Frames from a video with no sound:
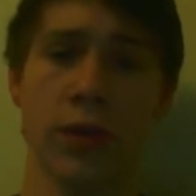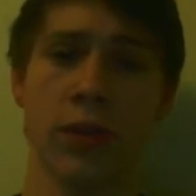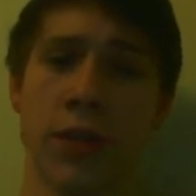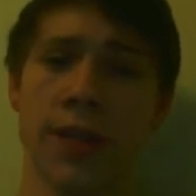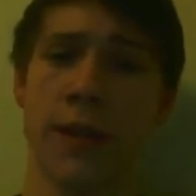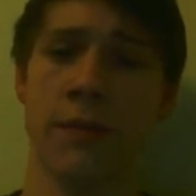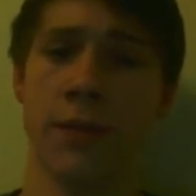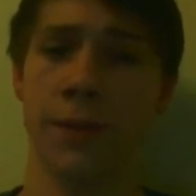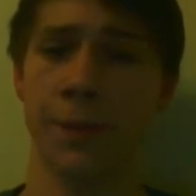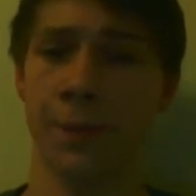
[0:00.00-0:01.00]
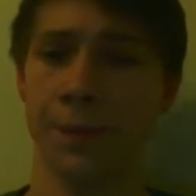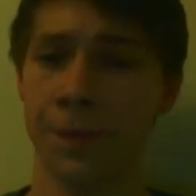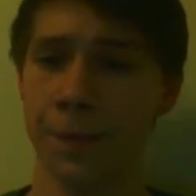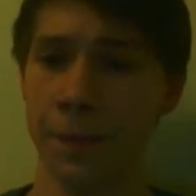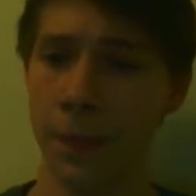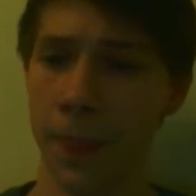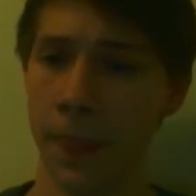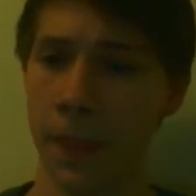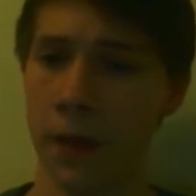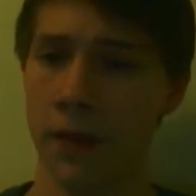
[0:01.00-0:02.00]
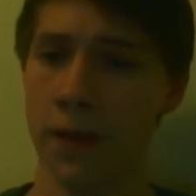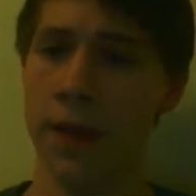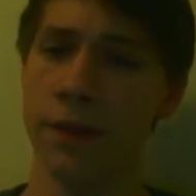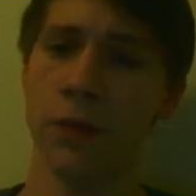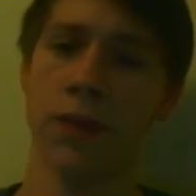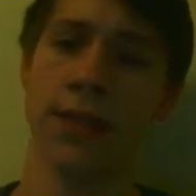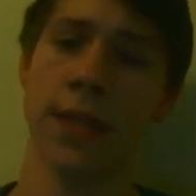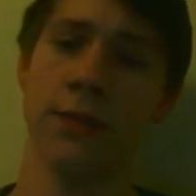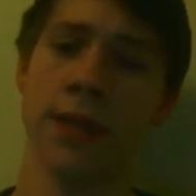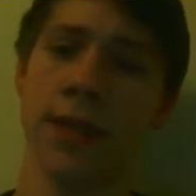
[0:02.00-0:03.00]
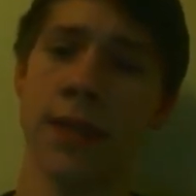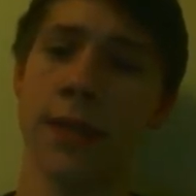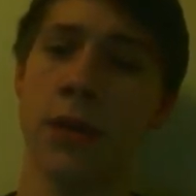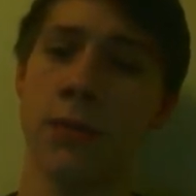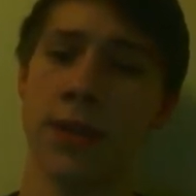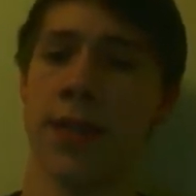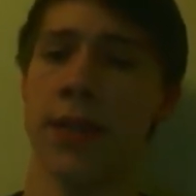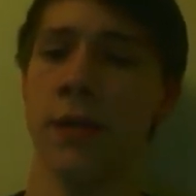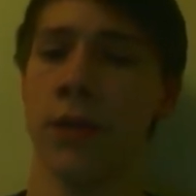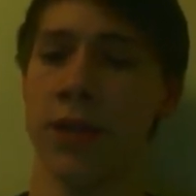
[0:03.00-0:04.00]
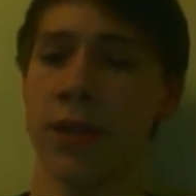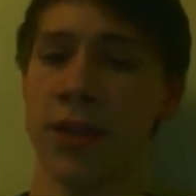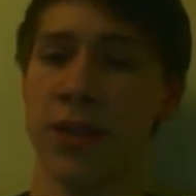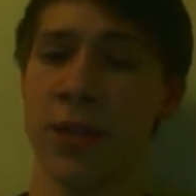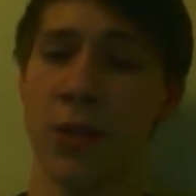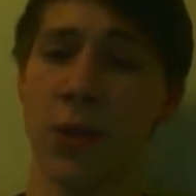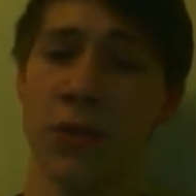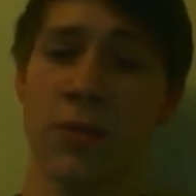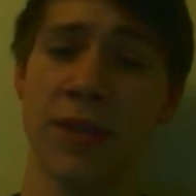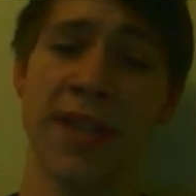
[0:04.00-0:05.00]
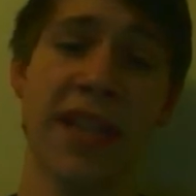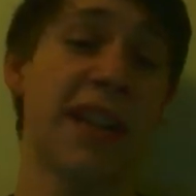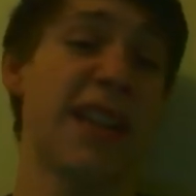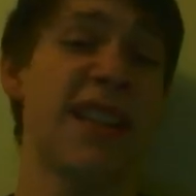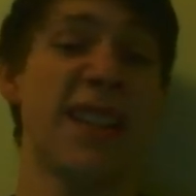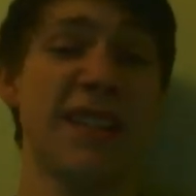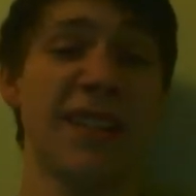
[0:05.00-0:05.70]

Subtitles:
to the sound. Therefore, the sound in the opening sequence does not particularly